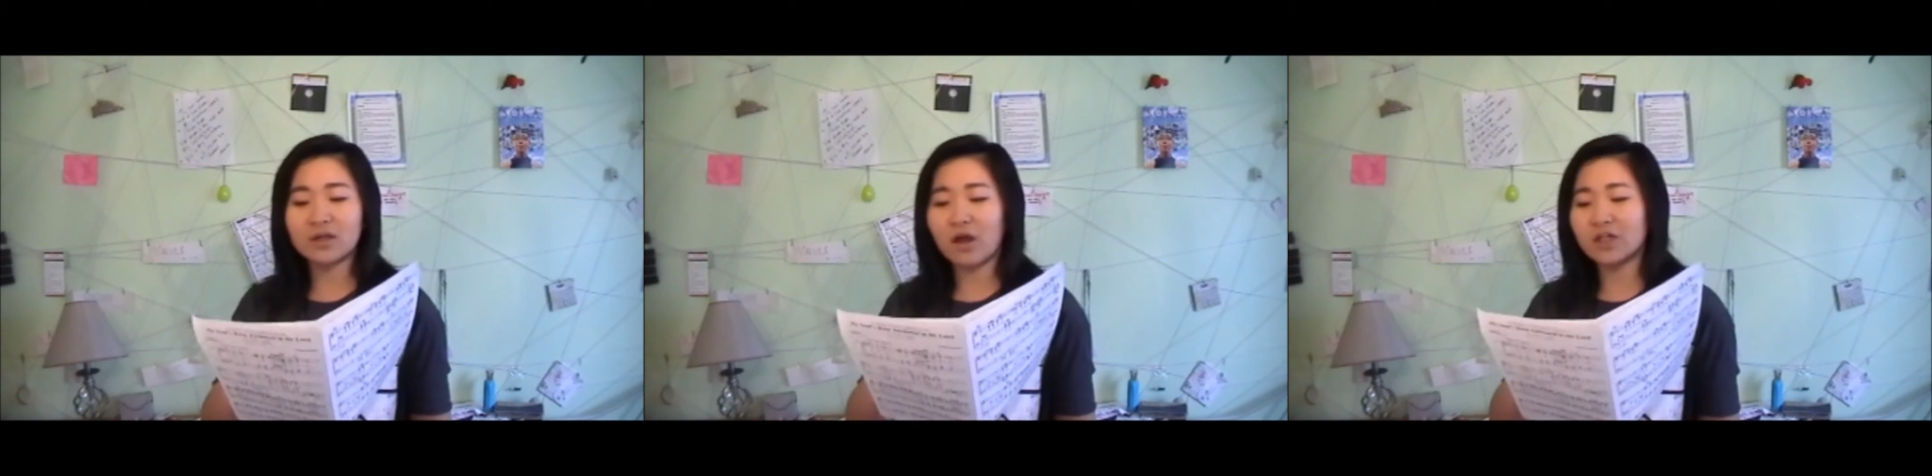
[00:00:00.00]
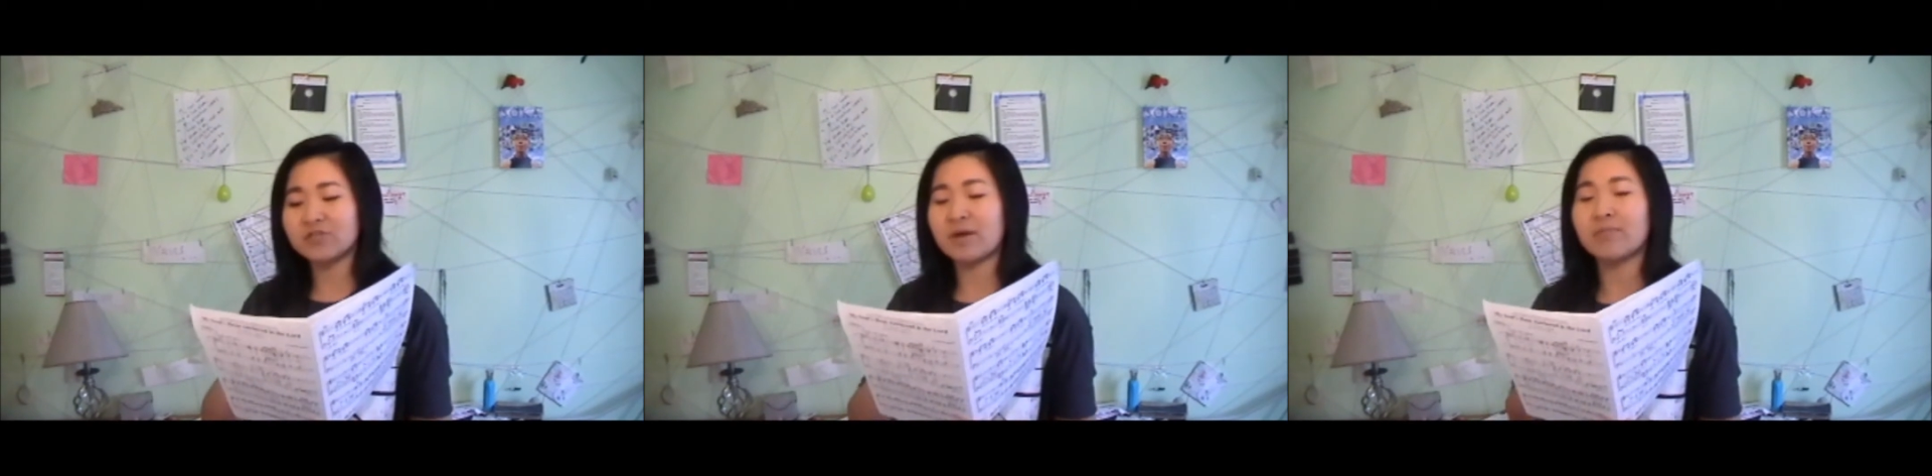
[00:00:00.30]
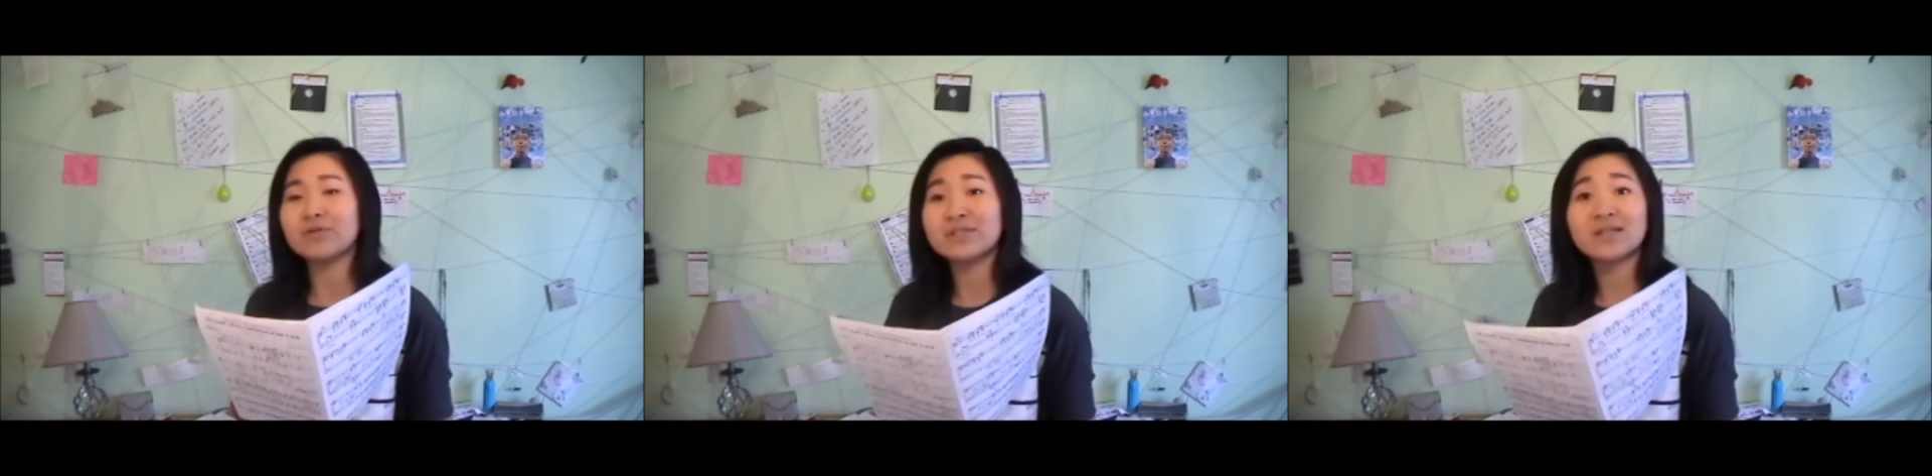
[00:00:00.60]
along to my
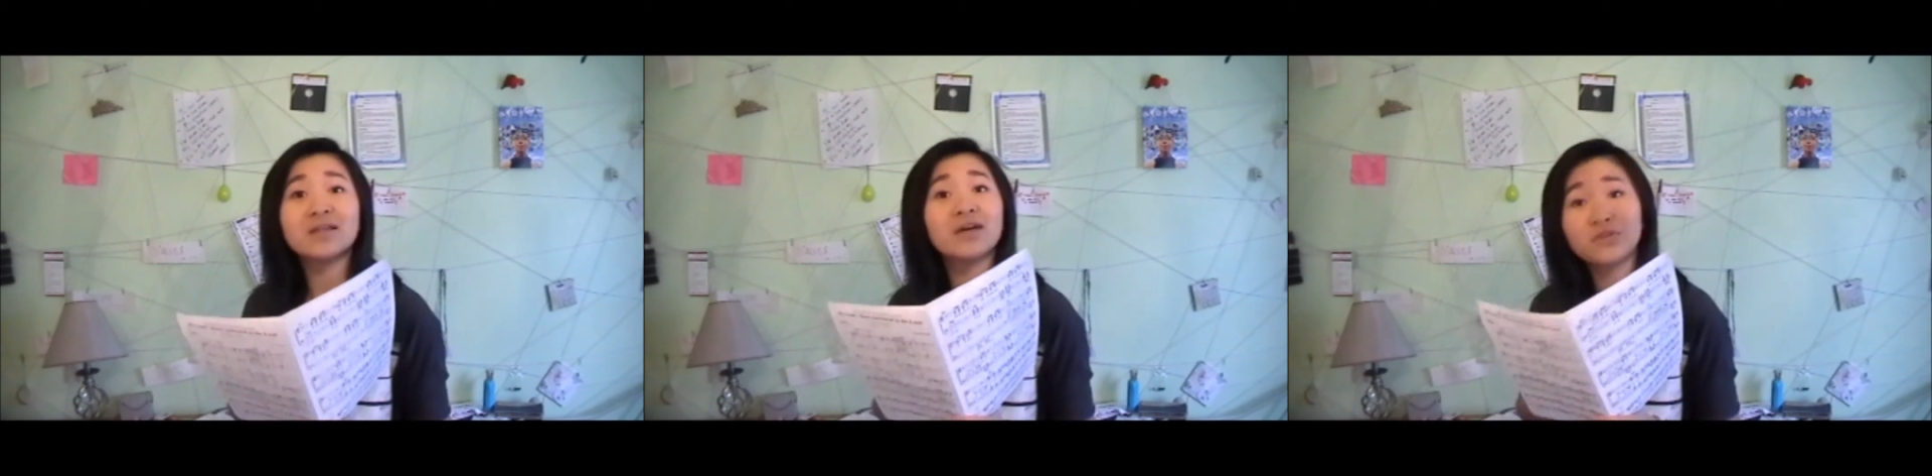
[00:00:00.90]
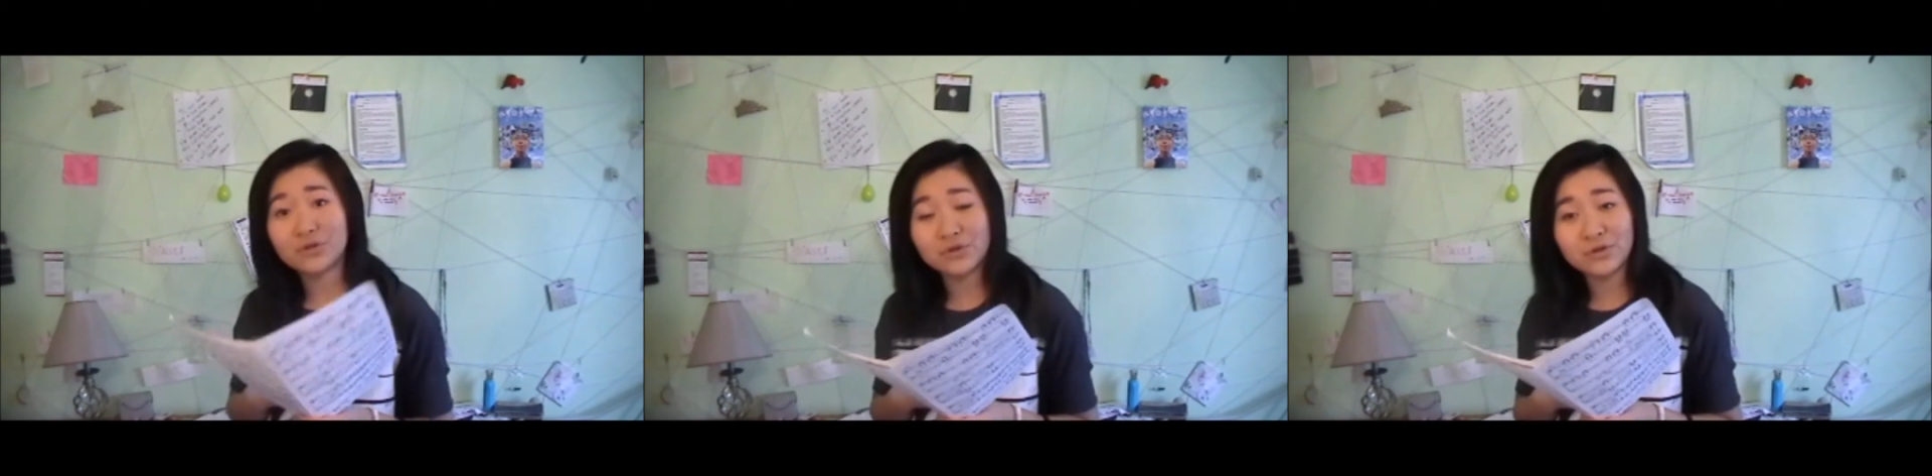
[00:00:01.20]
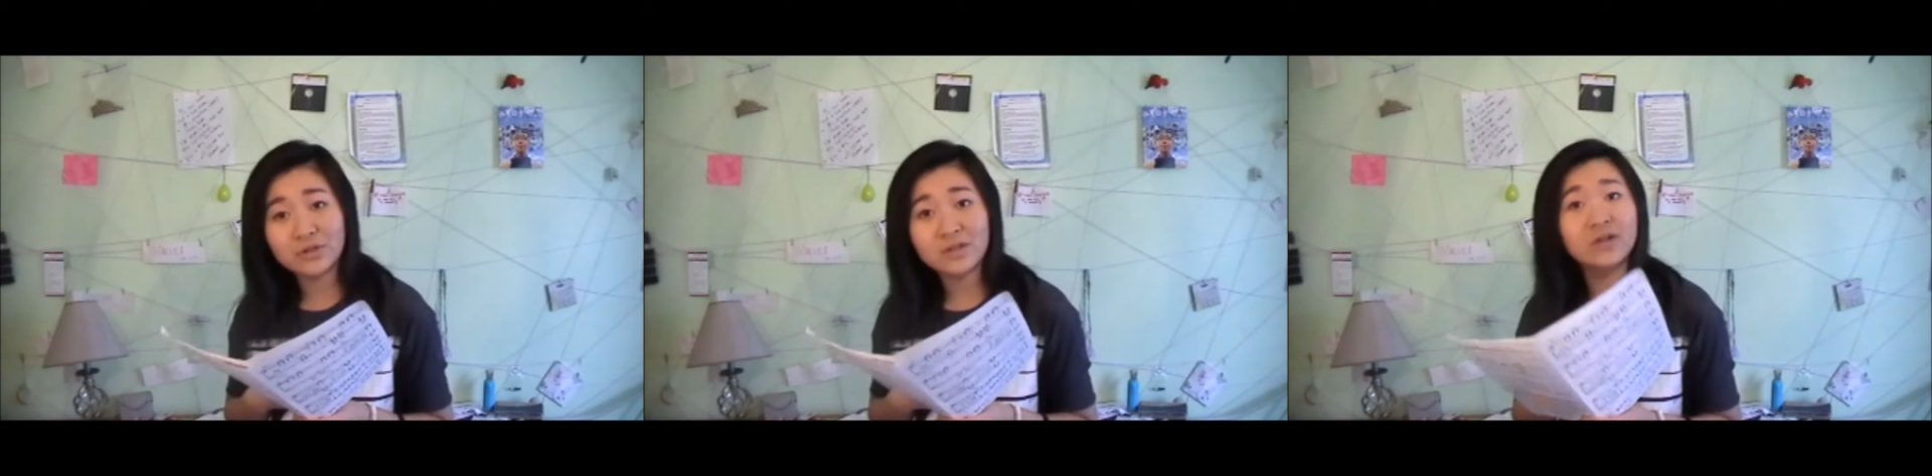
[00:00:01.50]
music like the
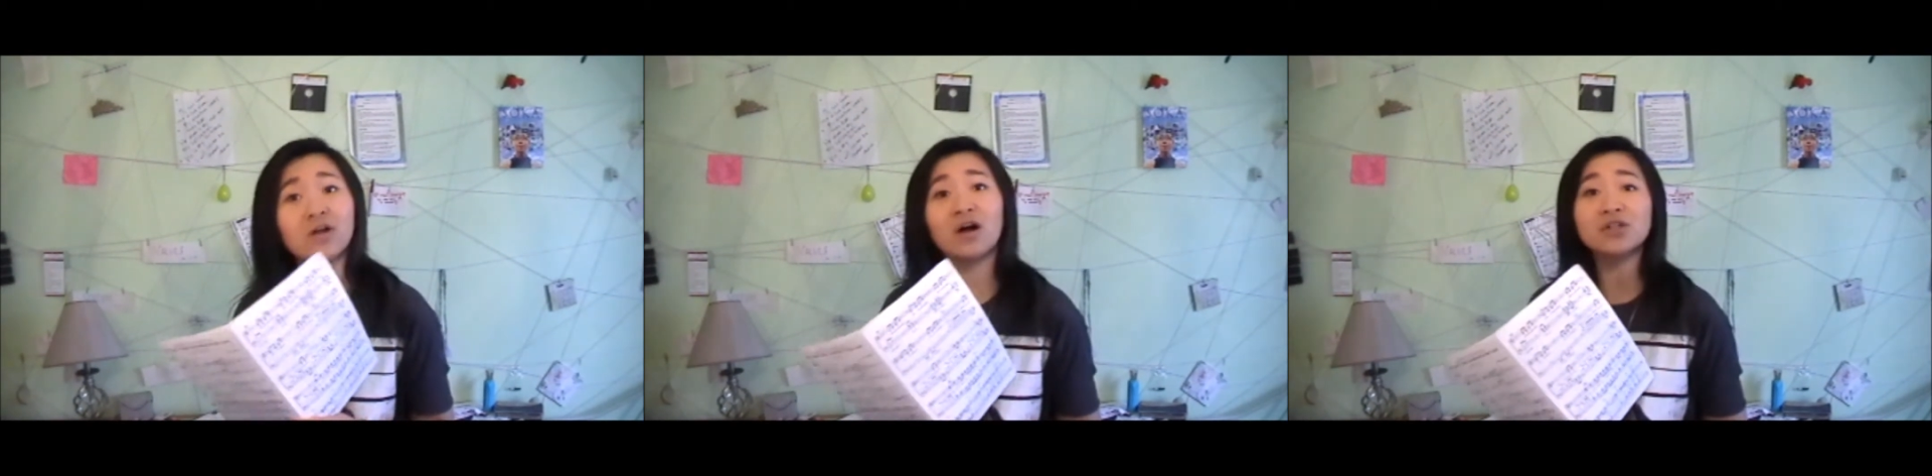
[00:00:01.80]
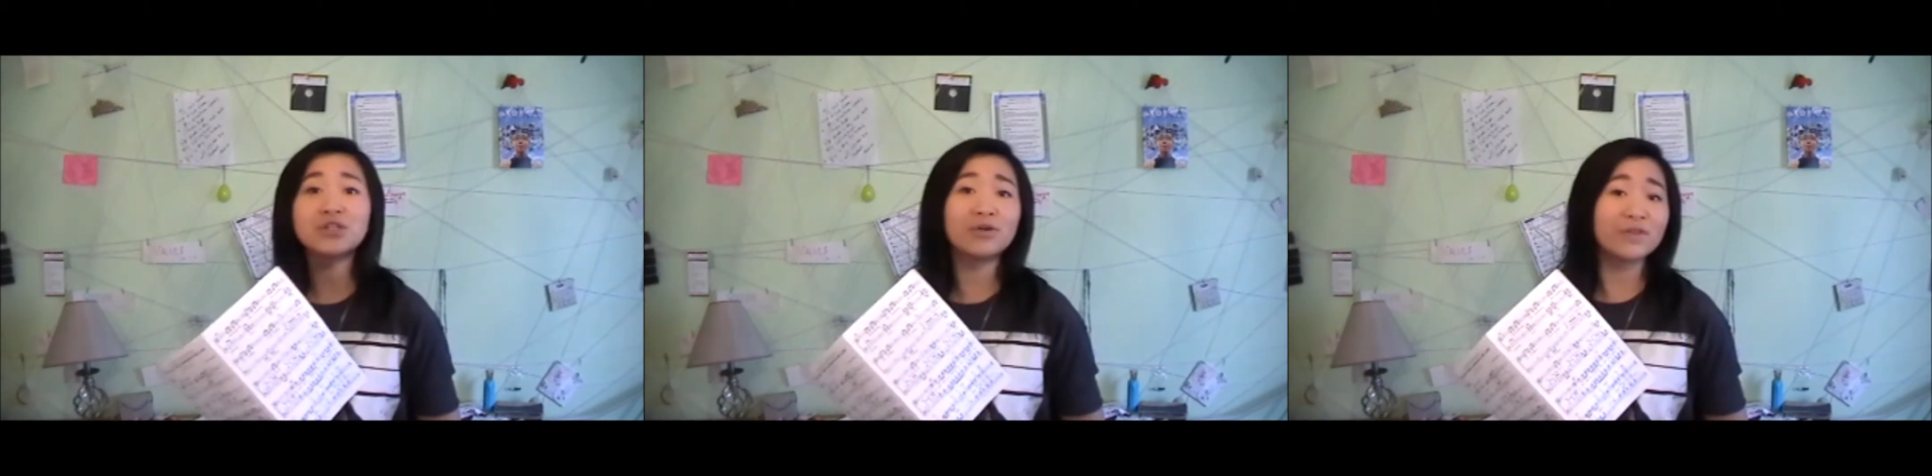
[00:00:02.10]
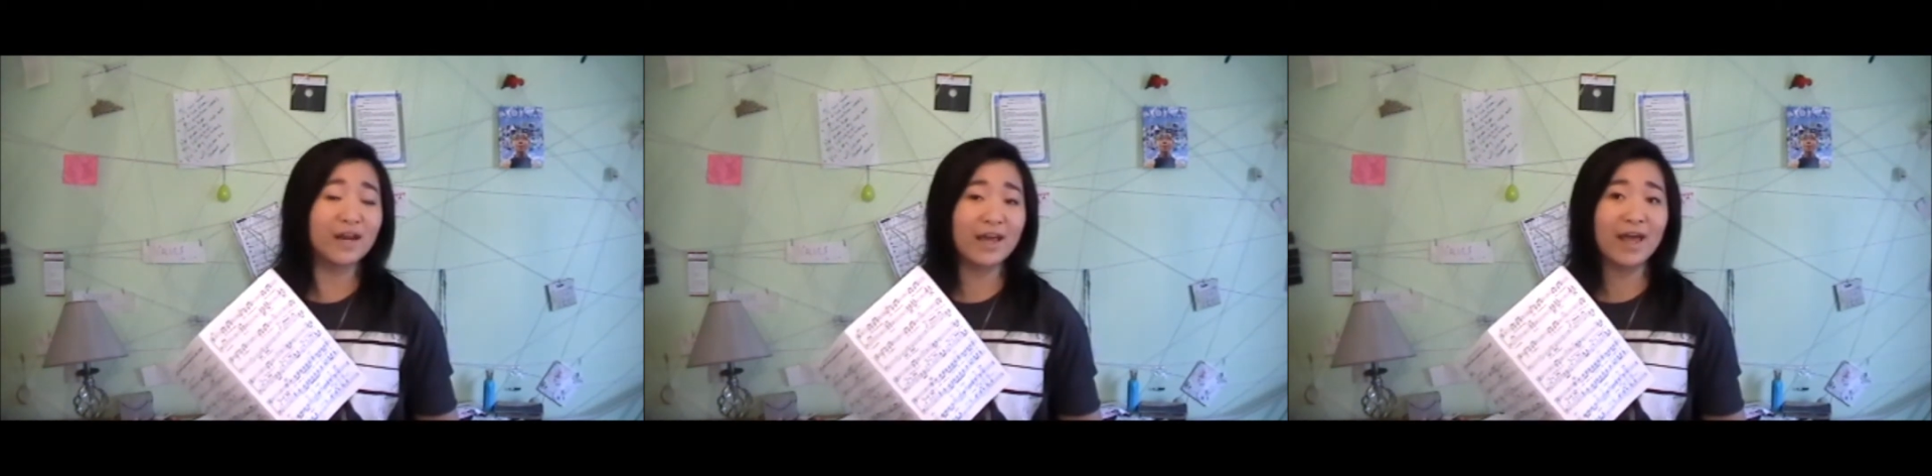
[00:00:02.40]
good little alto
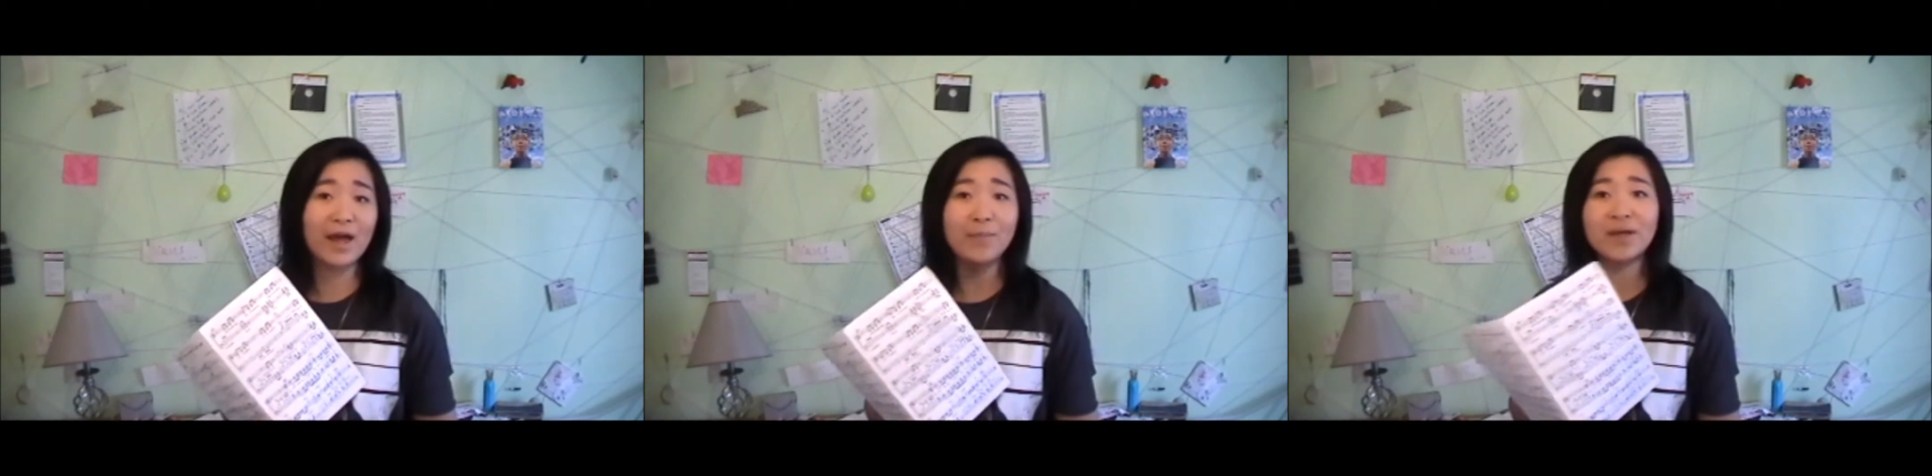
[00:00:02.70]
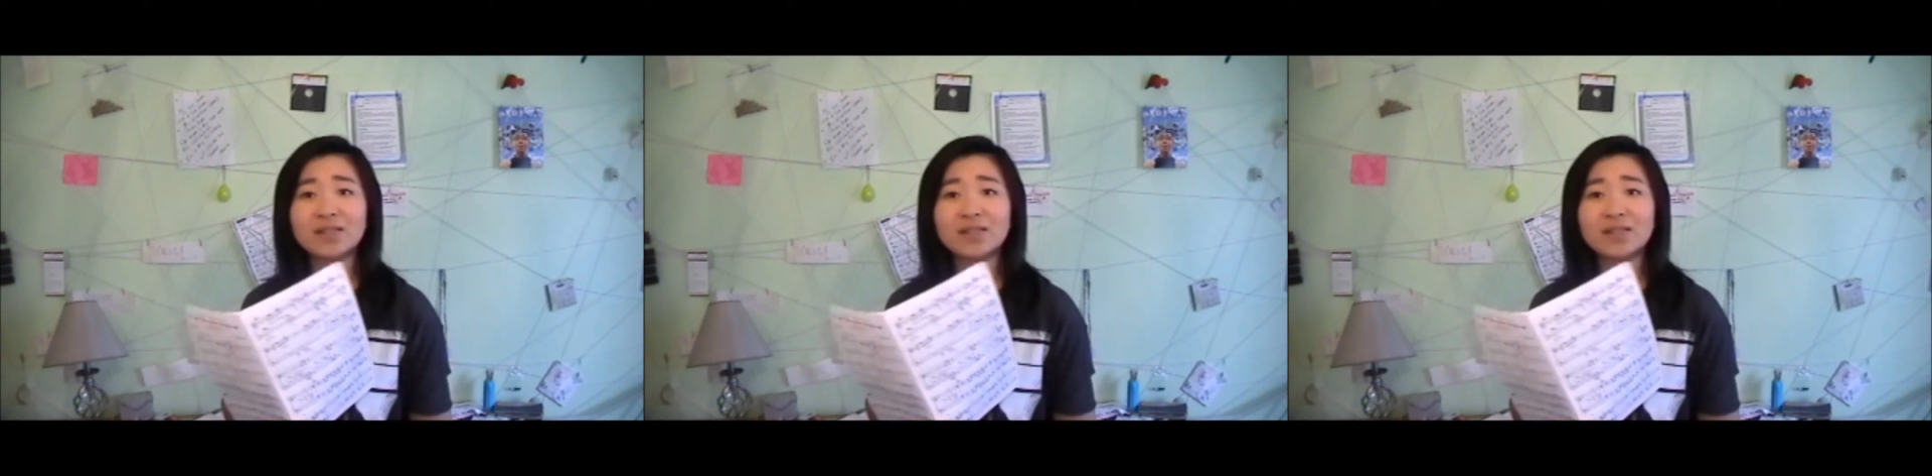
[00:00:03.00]
that I am,